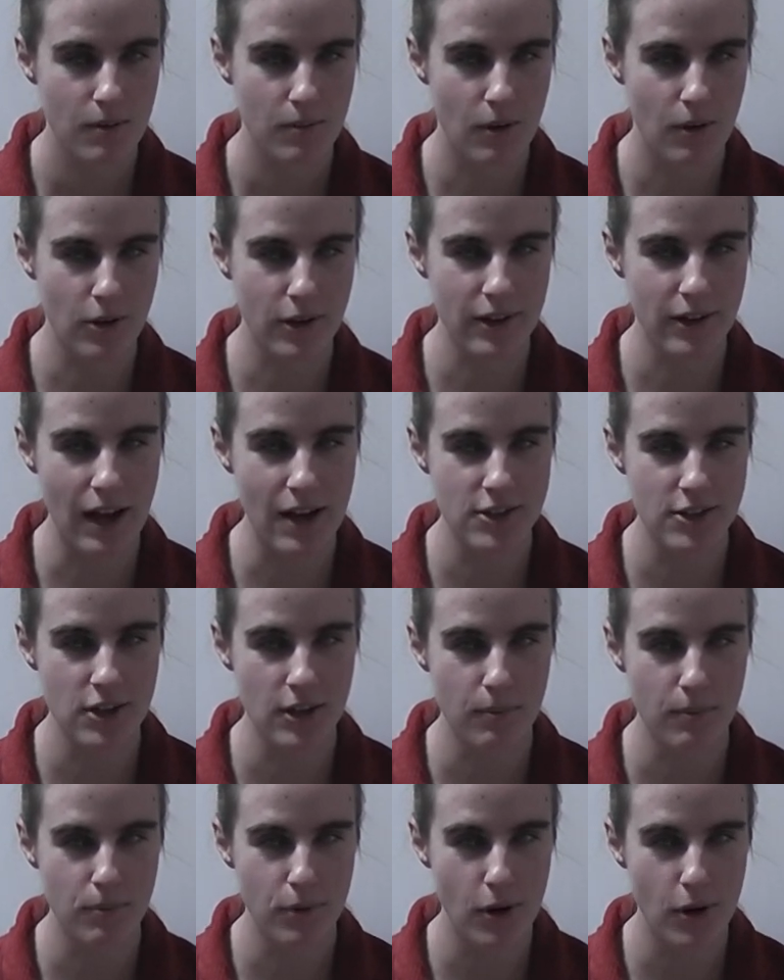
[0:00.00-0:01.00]

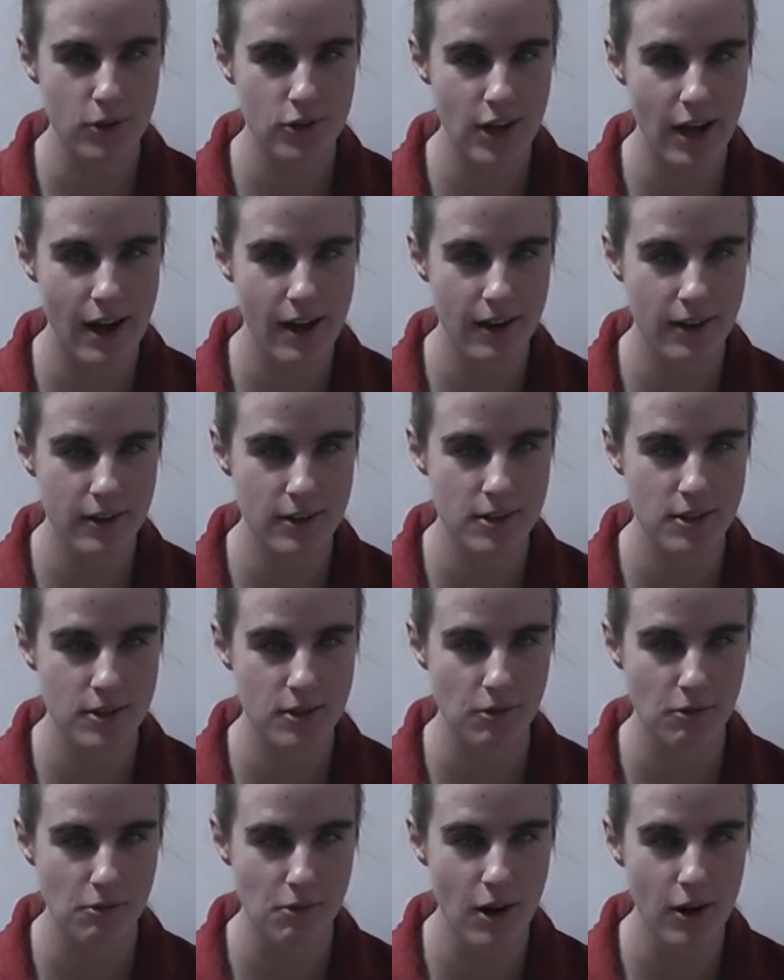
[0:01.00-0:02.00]
organizing projects,
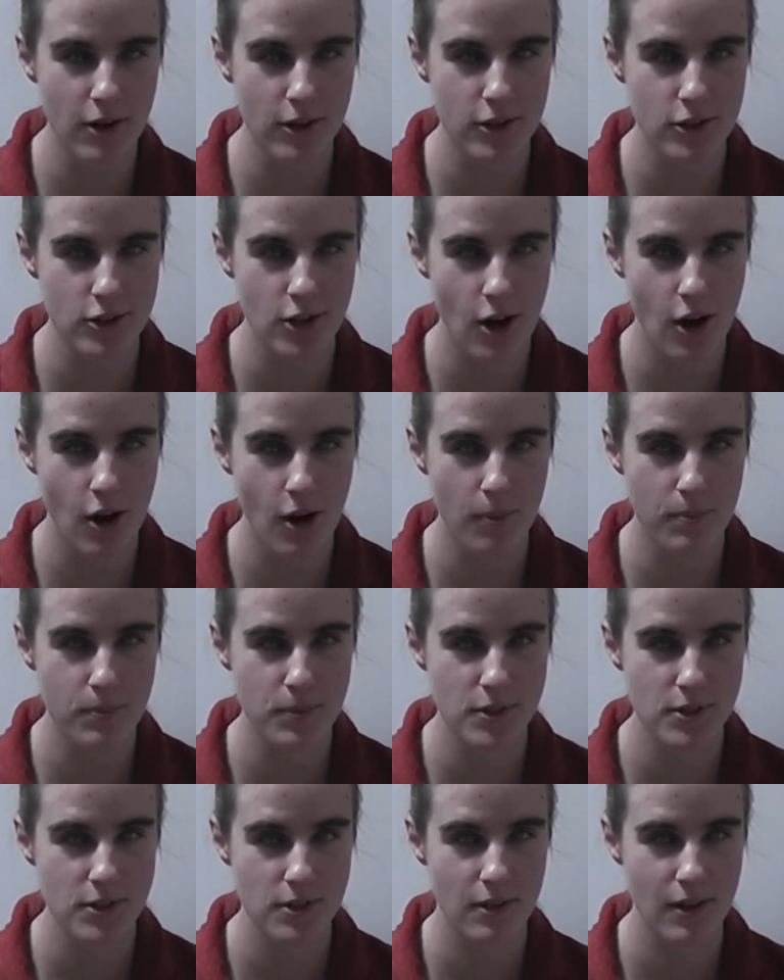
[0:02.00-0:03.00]

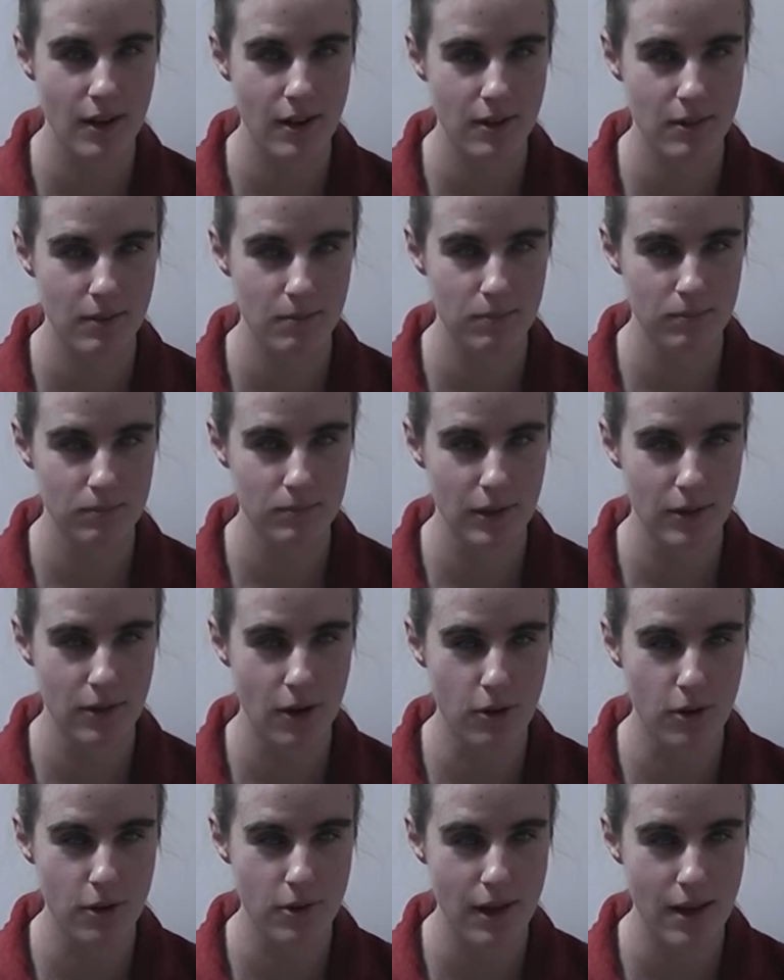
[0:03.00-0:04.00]
workshops, in
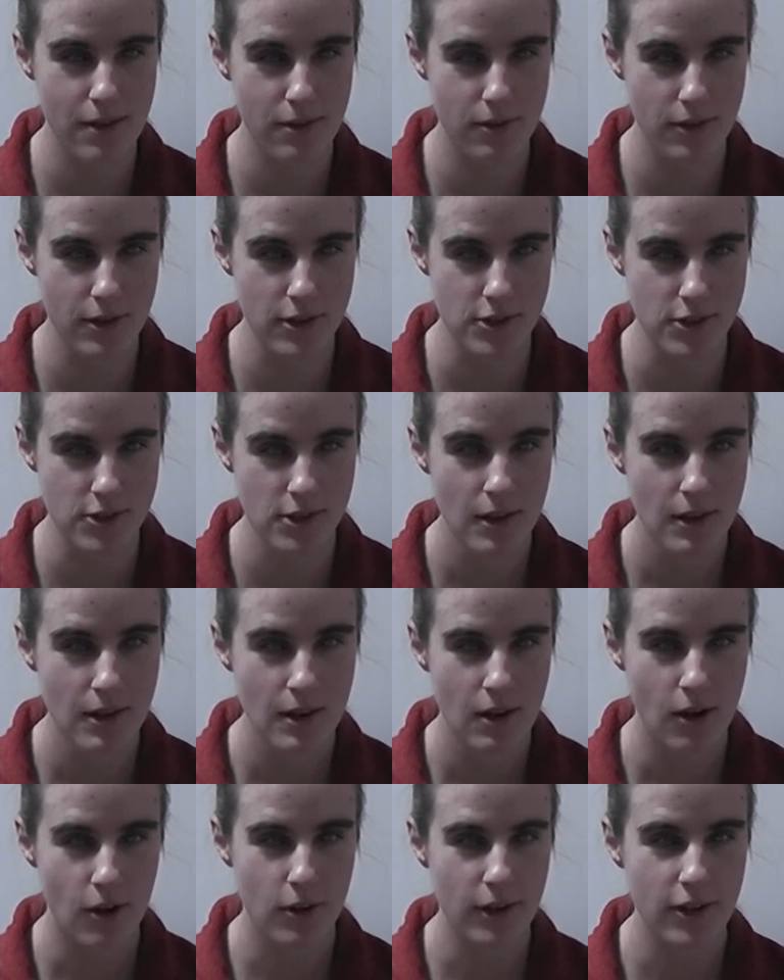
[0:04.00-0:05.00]
order that this
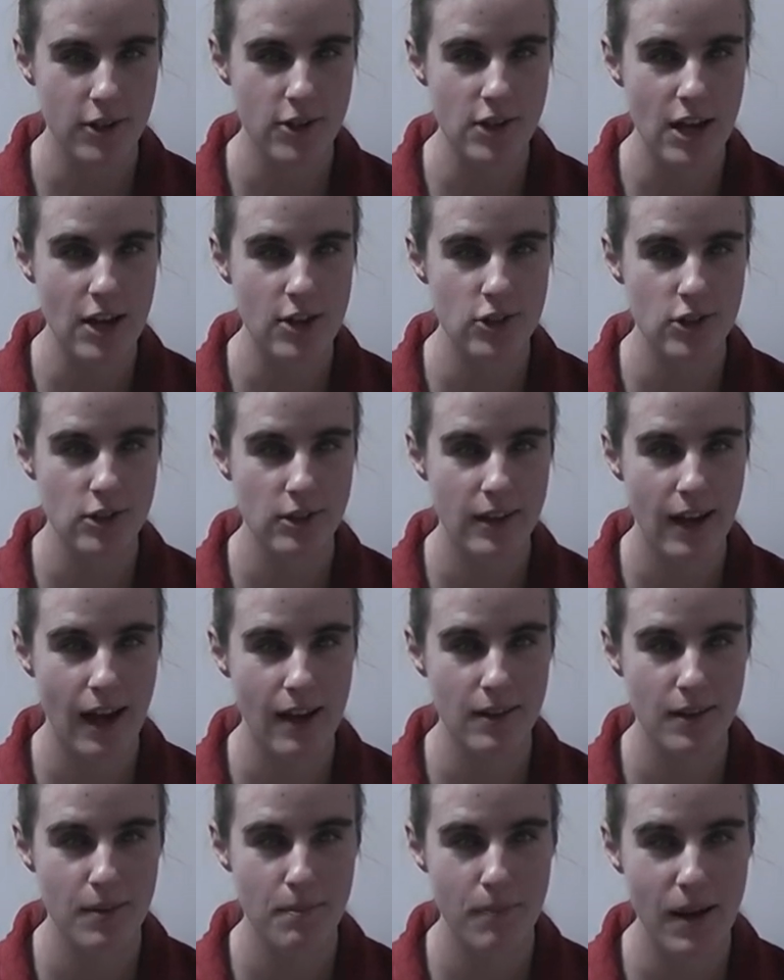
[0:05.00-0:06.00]
organization
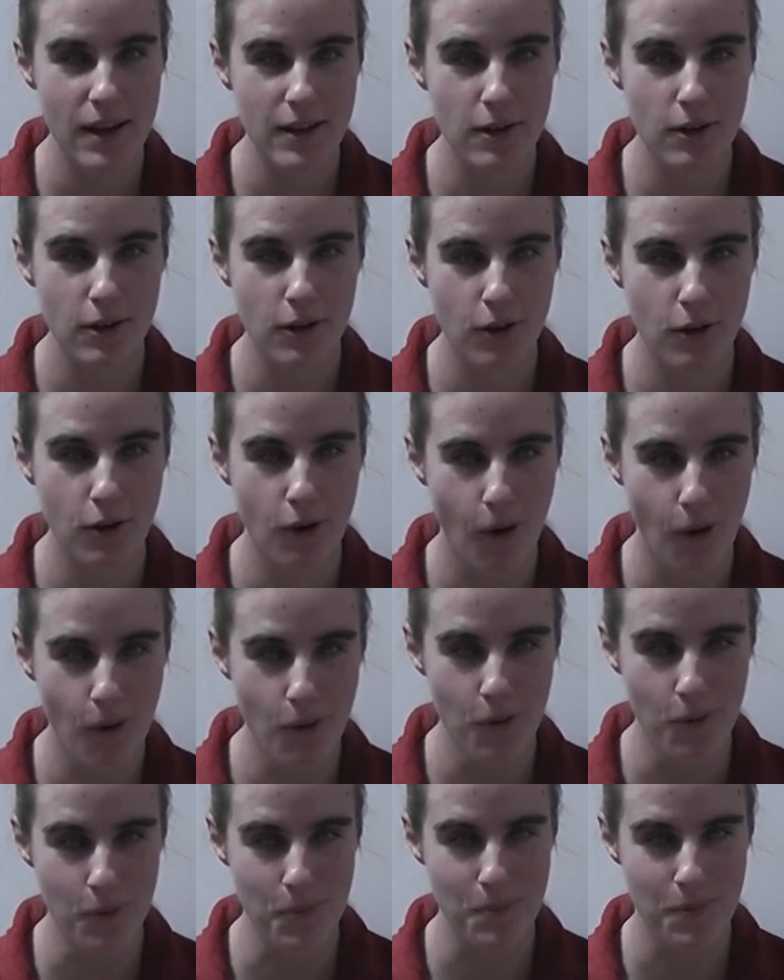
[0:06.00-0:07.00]
can better
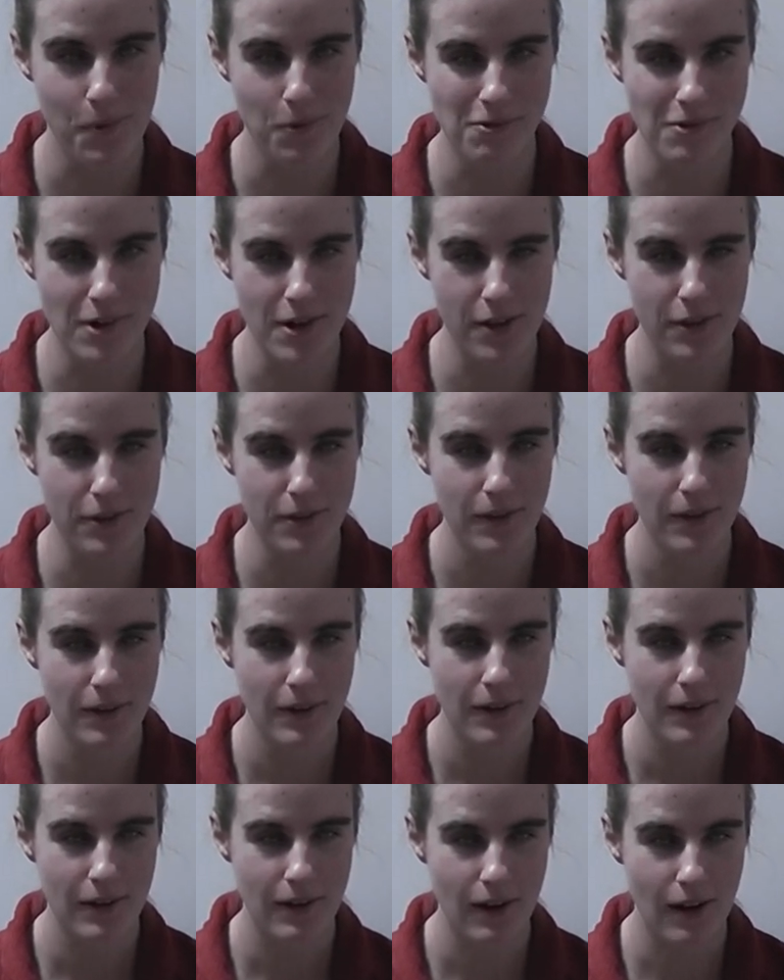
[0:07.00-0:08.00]
cope with
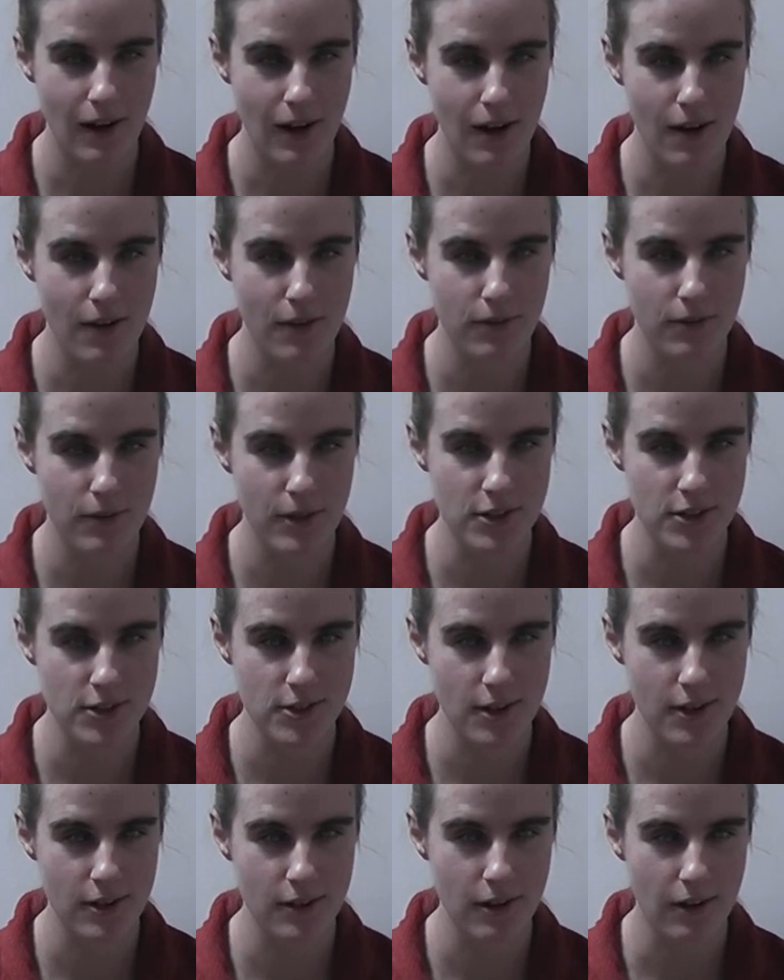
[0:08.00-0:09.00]

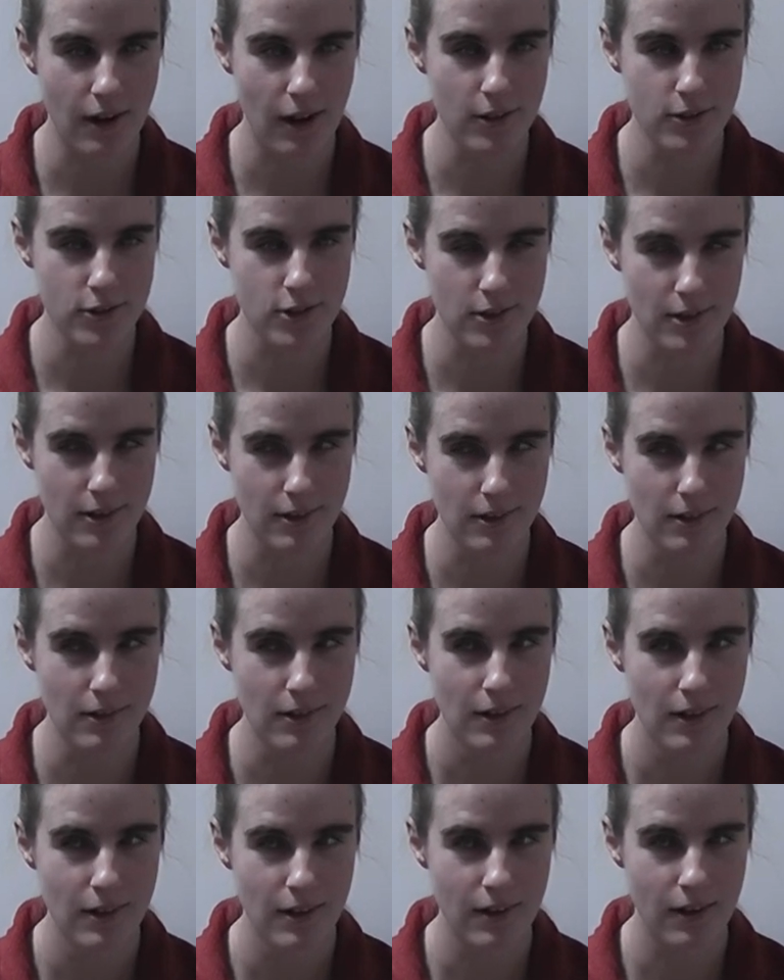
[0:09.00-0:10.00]
this intercultural
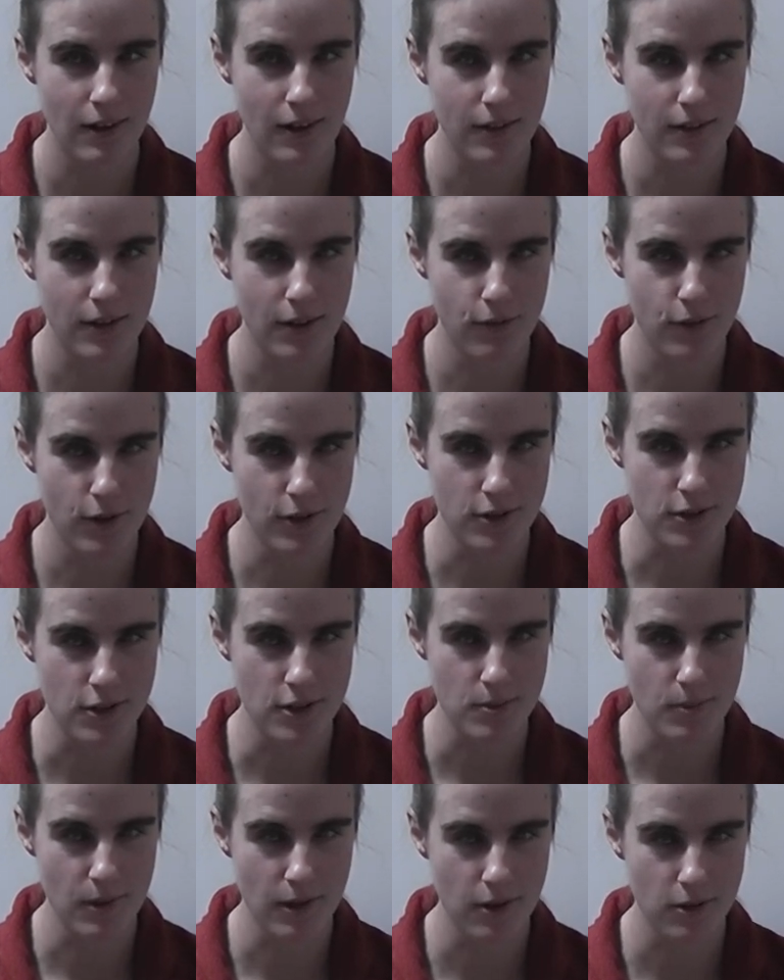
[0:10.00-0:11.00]

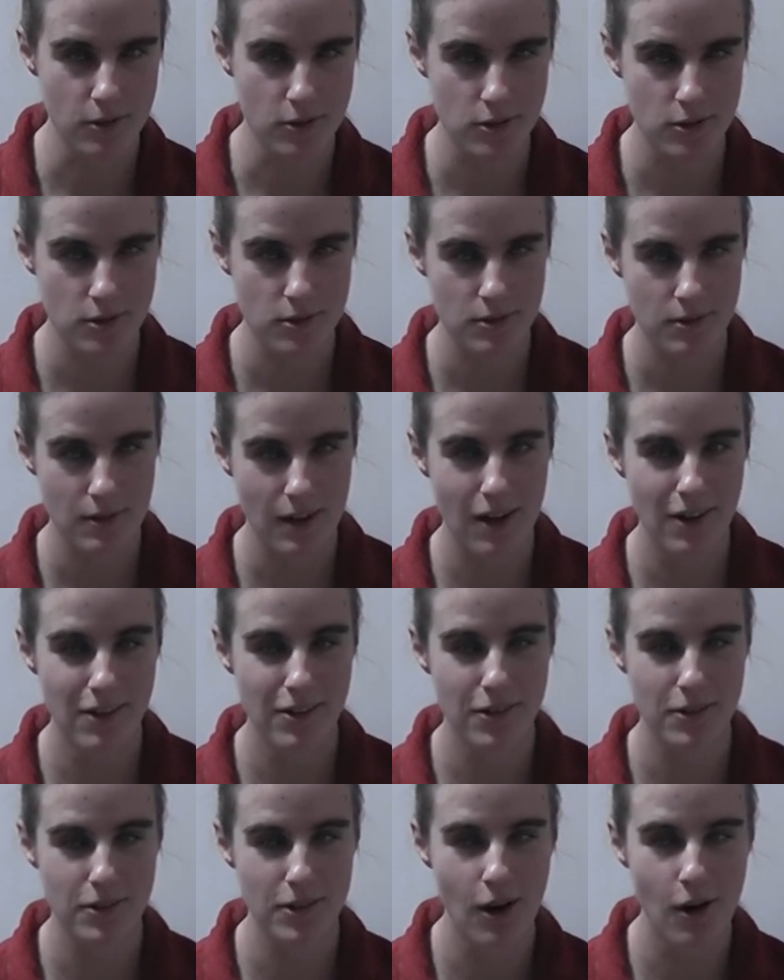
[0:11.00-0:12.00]
differences, because now
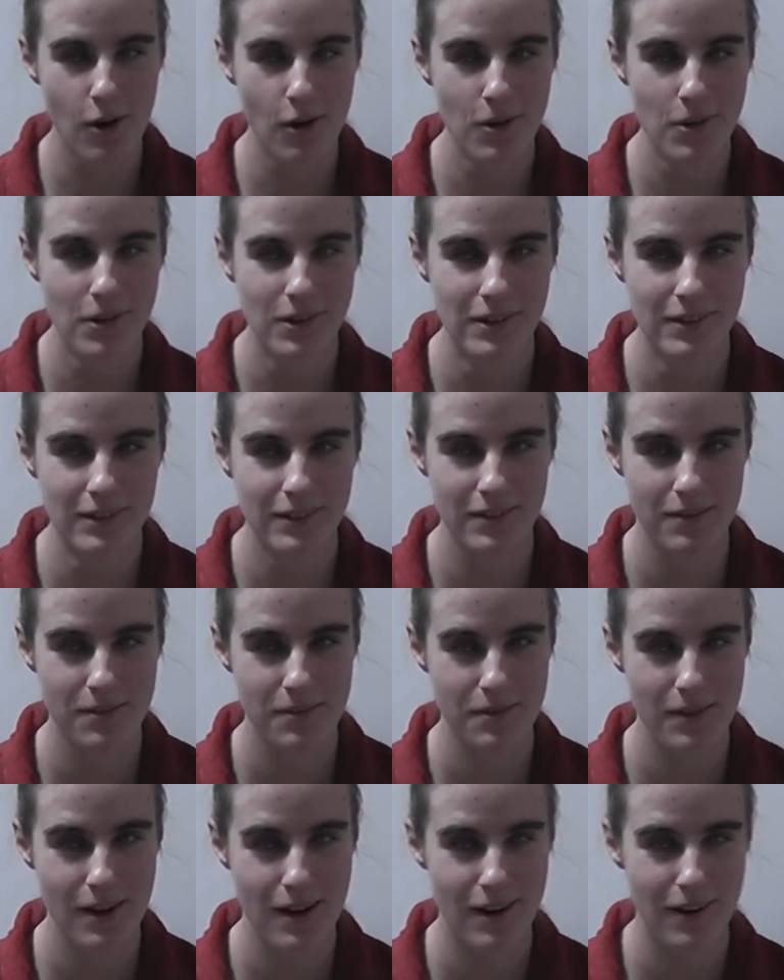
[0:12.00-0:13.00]
you know
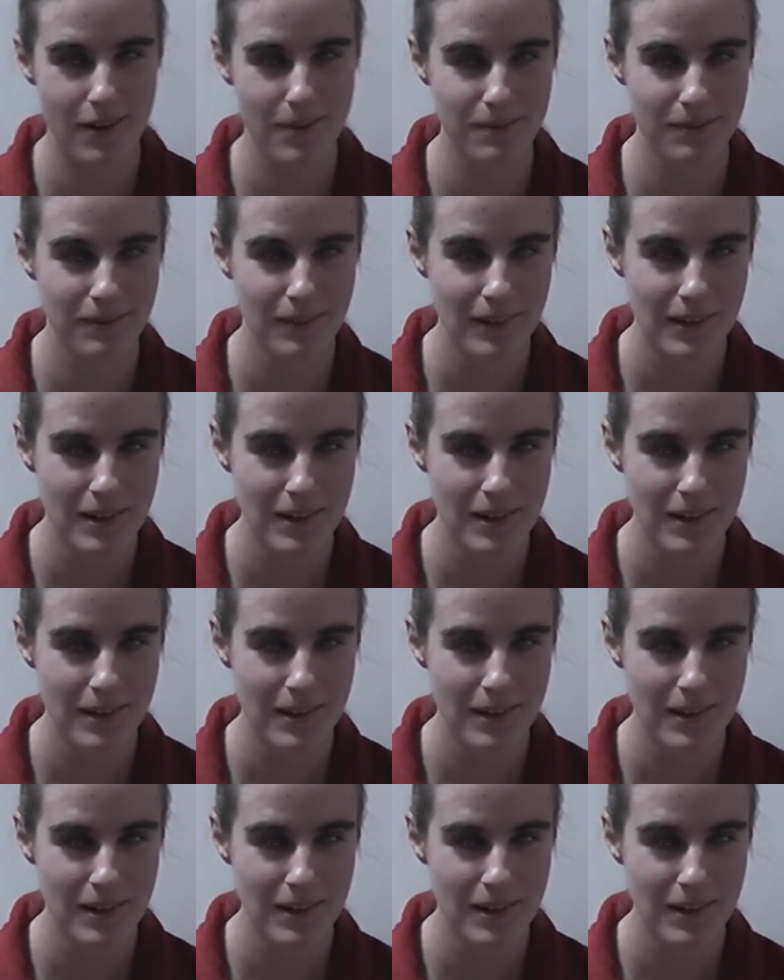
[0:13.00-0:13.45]
there are